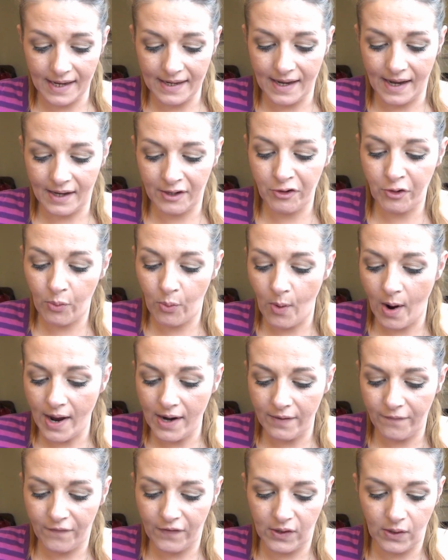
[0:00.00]
I got
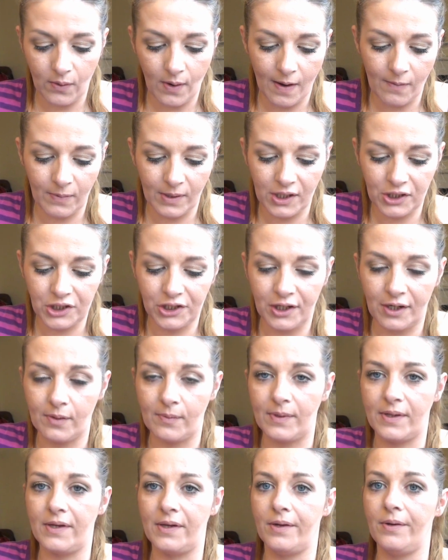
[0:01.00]
quite a few I want to share
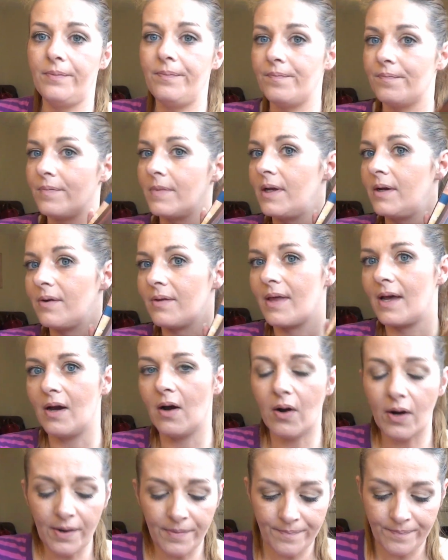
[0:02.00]
with you. Here they
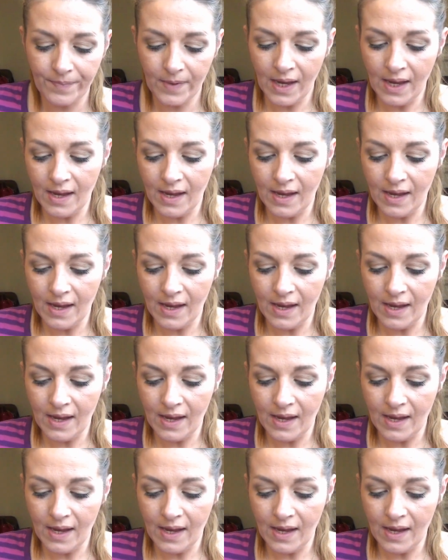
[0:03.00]
are.